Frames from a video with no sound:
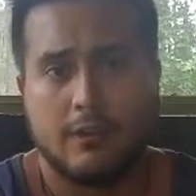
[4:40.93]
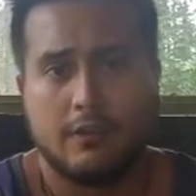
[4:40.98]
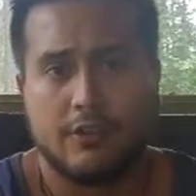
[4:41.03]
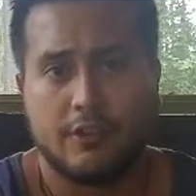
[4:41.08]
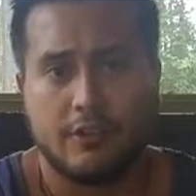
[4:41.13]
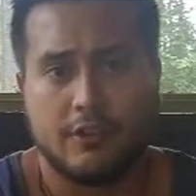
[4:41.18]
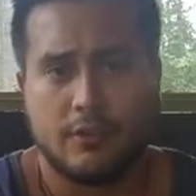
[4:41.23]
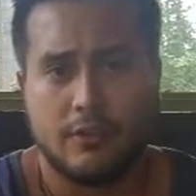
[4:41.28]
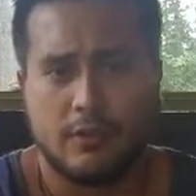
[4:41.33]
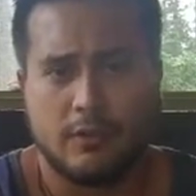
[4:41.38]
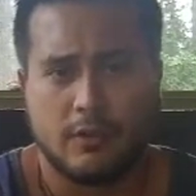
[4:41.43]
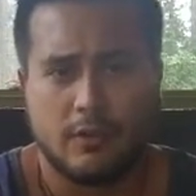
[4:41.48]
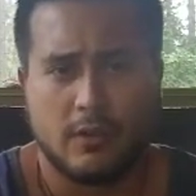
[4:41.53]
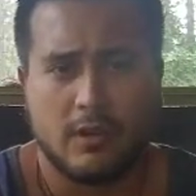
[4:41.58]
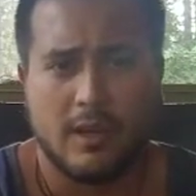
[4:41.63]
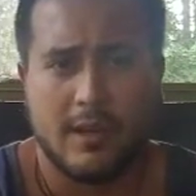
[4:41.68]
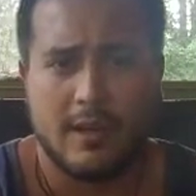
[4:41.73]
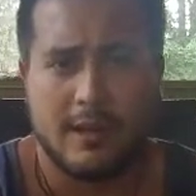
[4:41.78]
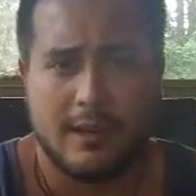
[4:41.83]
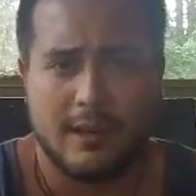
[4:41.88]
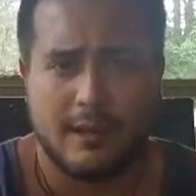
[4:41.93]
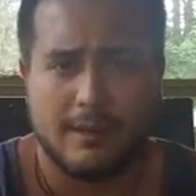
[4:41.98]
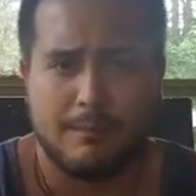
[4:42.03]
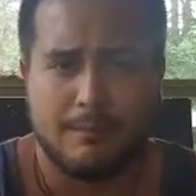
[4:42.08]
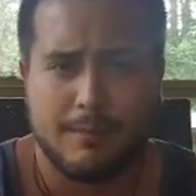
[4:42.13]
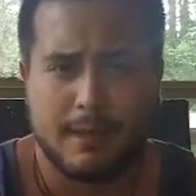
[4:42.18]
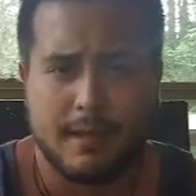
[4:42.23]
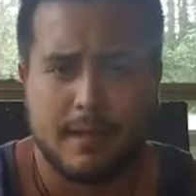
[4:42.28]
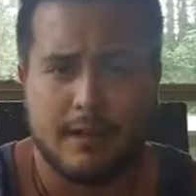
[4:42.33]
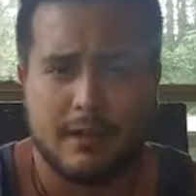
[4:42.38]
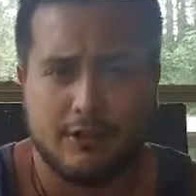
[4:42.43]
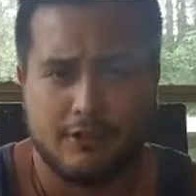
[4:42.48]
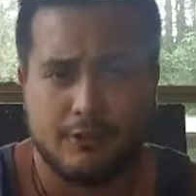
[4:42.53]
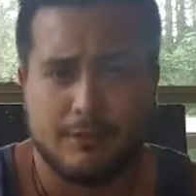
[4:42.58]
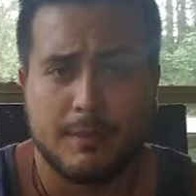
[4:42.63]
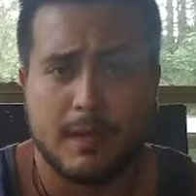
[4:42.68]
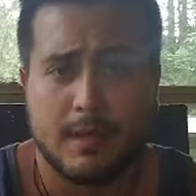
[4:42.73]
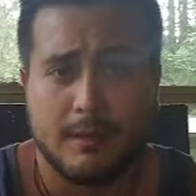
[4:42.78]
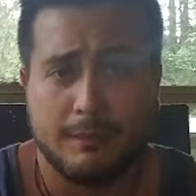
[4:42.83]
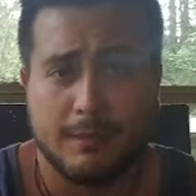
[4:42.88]
just let up, because you
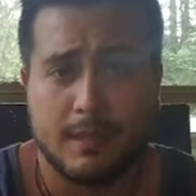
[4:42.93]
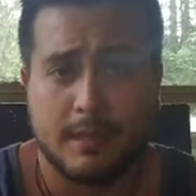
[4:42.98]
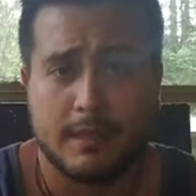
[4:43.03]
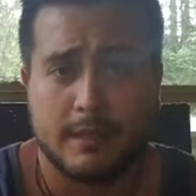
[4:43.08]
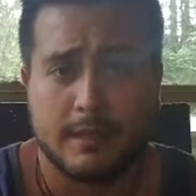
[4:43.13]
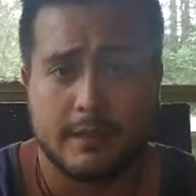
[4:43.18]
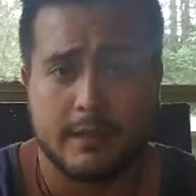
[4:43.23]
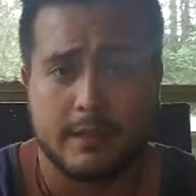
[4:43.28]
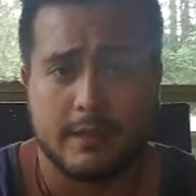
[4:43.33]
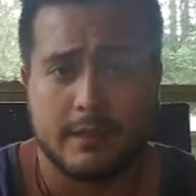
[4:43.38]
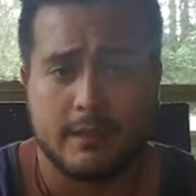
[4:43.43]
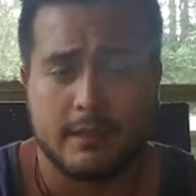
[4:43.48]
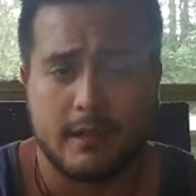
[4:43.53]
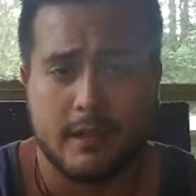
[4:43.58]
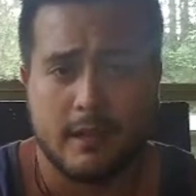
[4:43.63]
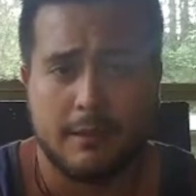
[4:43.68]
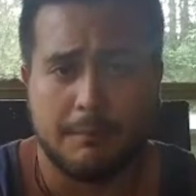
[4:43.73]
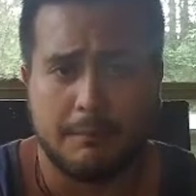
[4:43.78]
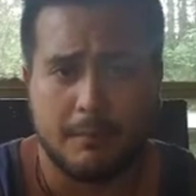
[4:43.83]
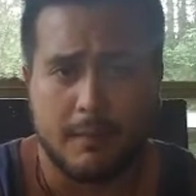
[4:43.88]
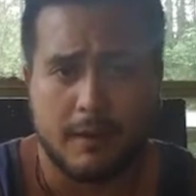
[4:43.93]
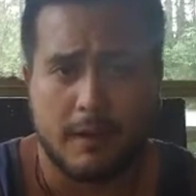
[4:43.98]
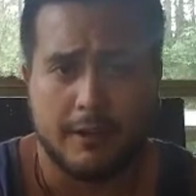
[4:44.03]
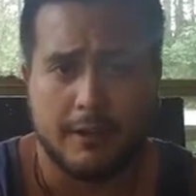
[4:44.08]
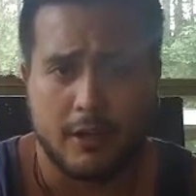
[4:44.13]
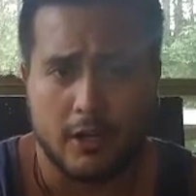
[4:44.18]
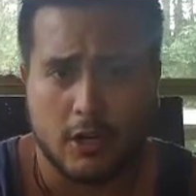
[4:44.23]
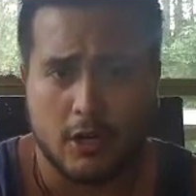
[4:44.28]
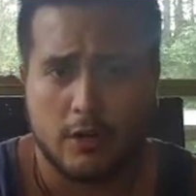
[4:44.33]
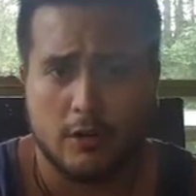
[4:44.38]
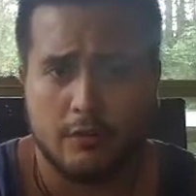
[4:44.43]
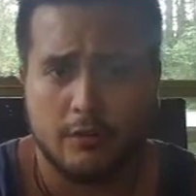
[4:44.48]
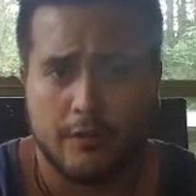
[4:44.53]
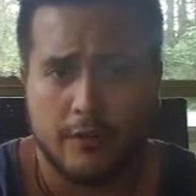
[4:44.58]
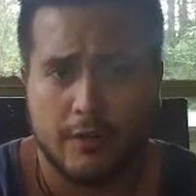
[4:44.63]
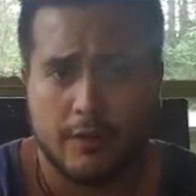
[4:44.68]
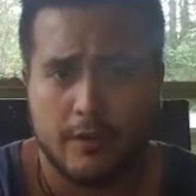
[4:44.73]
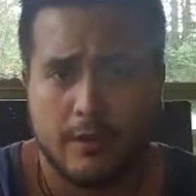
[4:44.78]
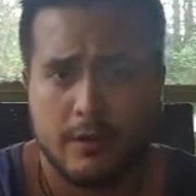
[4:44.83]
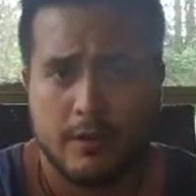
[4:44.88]
might be on a nerve.
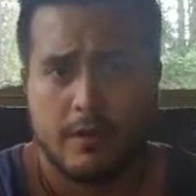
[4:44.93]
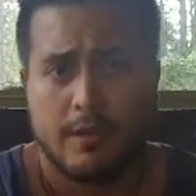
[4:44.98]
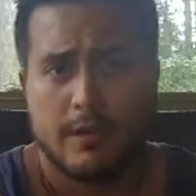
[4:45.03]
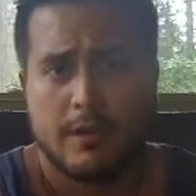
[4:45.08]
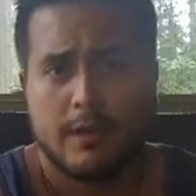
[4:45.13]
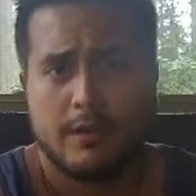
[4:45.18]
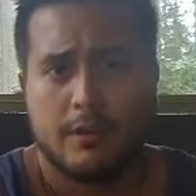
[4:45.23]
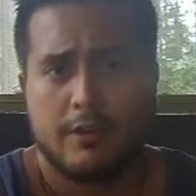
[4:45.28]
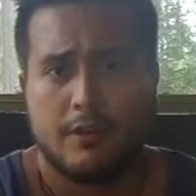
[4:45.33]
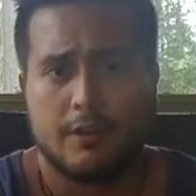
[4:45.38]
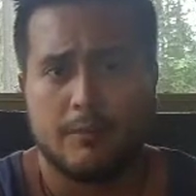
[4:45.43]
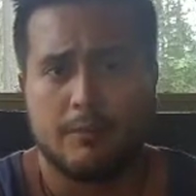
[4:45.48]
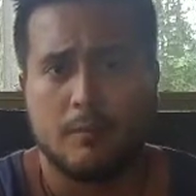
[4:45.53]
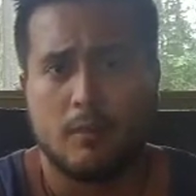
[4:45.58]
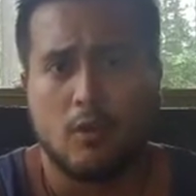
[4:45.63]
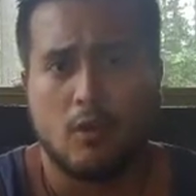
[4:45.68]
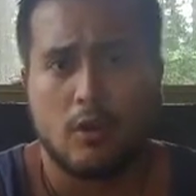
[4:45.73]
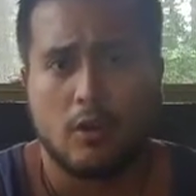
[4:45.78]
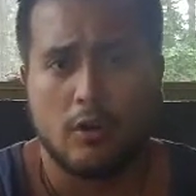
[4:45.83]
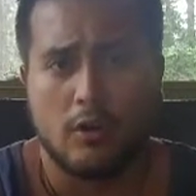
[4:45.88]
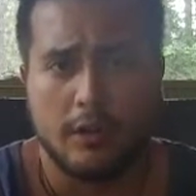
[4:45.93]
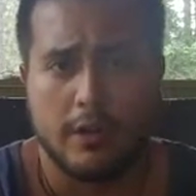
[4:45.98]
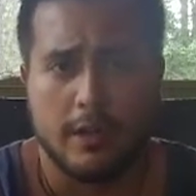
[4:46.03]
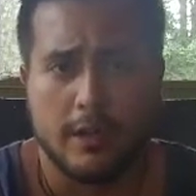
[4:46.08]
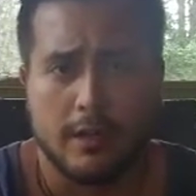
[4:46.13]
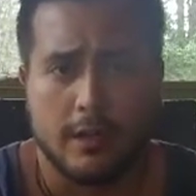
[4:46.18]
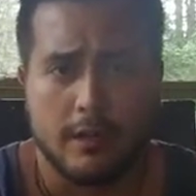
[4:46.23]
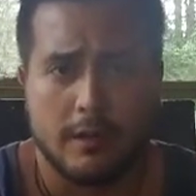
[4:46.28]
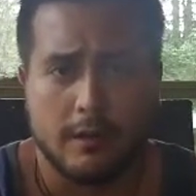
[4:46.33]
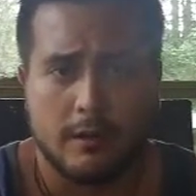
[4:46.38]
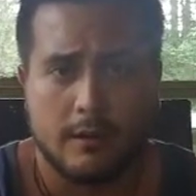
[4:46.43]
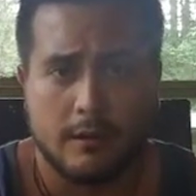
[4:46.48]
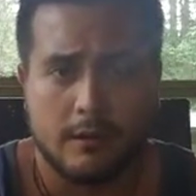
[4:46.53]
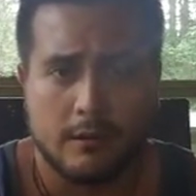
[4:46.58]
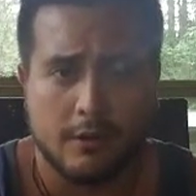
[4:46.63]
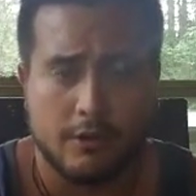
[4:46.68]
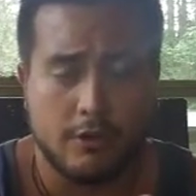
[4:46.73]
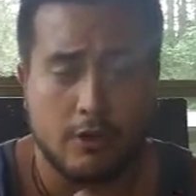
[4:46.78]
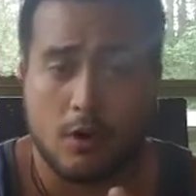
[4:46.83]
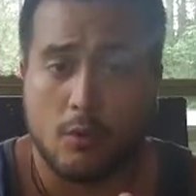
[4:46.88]
You're more looking,
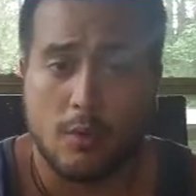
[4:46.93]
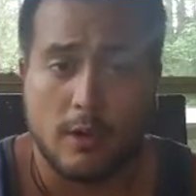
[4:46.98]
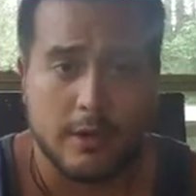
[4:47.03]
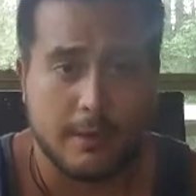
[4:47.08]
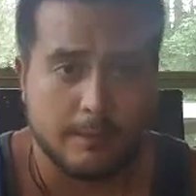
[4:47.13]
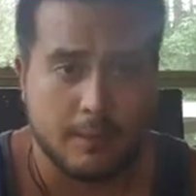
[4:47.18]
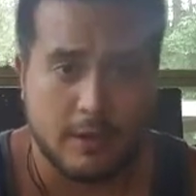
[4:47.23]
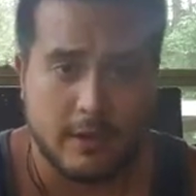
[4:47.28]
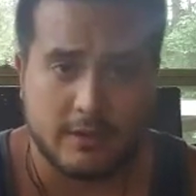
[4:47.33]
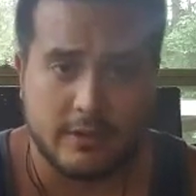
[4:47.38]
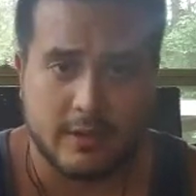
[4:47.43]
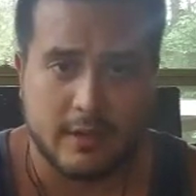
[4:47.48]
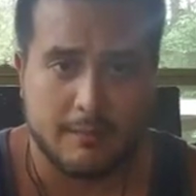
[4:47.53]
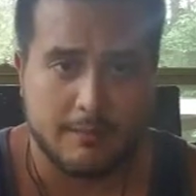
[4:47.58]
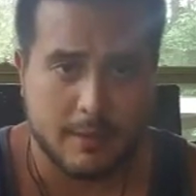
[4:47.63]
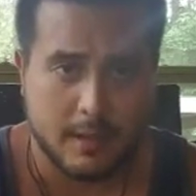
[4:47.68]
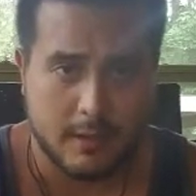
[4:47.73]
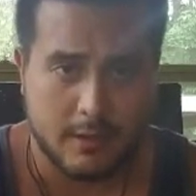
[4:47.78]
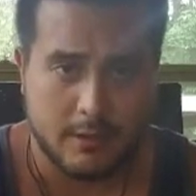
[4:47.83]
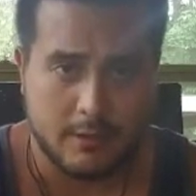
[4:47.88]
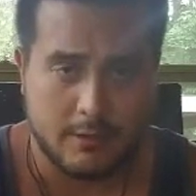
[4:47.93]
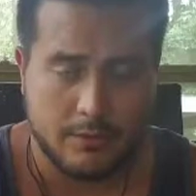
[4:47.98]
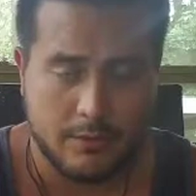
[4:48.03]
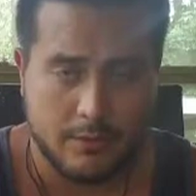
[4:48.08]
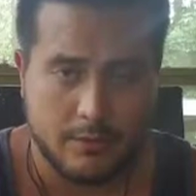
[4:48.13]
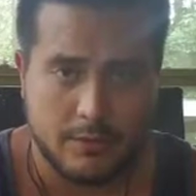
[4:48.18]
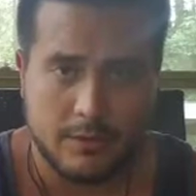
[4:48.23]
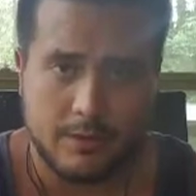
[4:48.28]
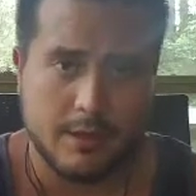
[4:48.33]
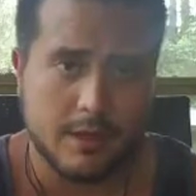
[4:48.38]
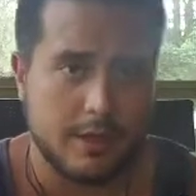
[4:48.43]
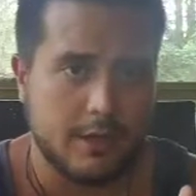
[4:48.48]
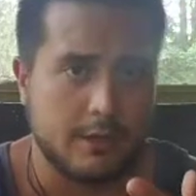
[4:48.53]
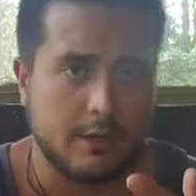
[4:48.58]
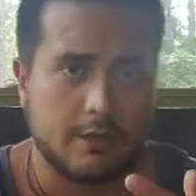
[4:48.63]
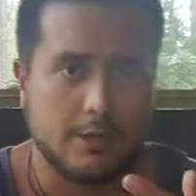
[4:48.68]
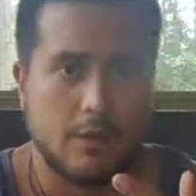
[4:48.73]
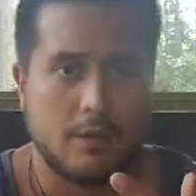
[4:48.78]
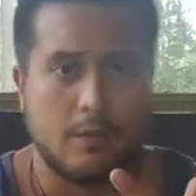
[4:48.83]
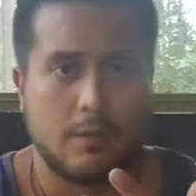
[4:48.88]
you don't want to press on bone, and
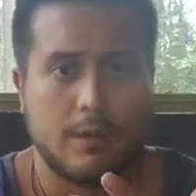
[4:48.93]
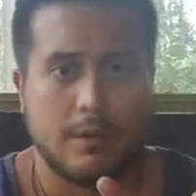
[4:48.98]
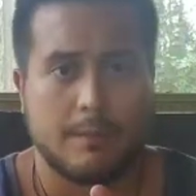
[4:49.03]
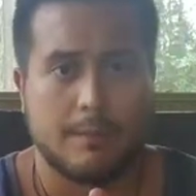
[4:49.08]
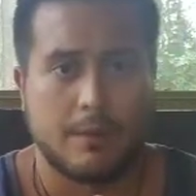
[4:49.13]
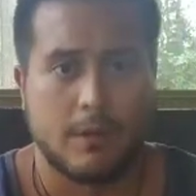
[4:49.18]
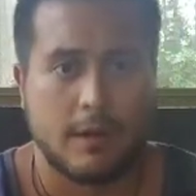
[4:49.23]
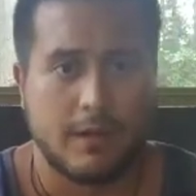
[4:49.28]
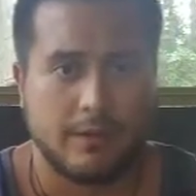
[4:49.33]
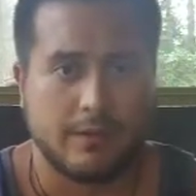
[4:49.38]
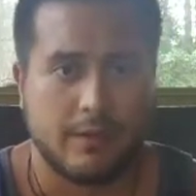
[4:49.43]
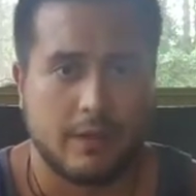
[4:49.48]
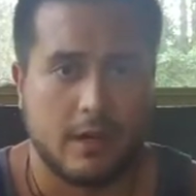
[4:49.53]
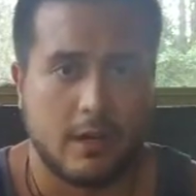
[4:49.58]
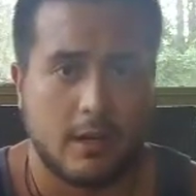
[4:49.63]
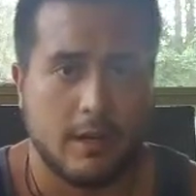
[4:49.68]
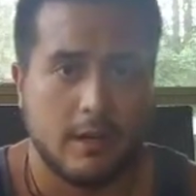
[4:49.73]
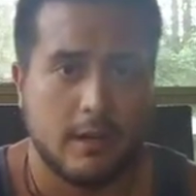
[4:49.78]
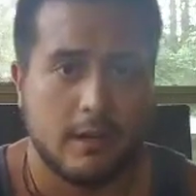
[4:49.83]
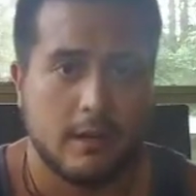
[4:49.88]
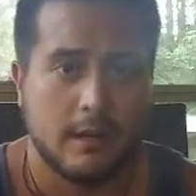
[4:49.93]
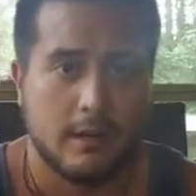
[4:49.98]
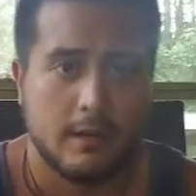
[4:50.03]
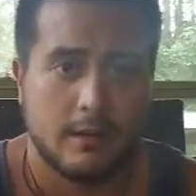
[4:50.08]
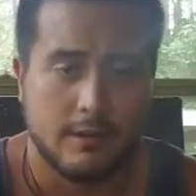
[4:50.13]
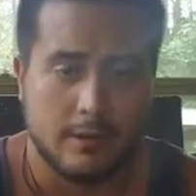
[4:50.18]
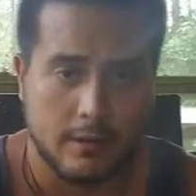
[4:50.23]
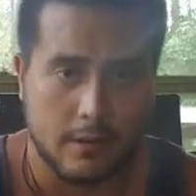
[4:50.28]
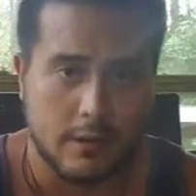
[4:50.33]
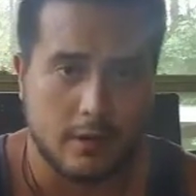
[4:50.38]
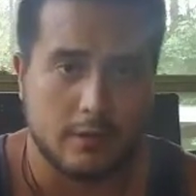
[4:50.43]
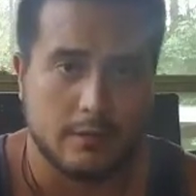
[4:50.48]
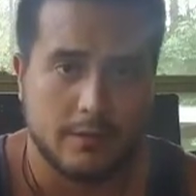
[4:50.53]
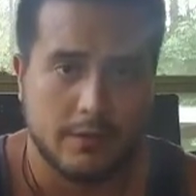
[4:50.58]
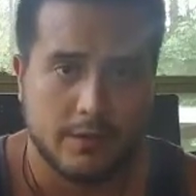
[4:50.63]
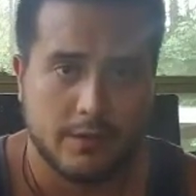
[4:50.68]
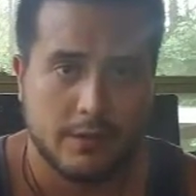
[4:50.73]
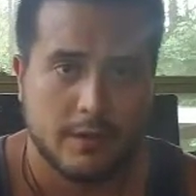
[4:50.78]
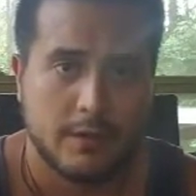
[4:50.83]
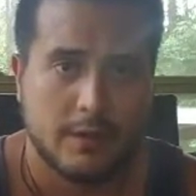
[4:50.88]
you don't want to press on
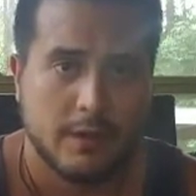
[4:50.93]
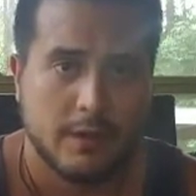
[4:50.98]
nerves.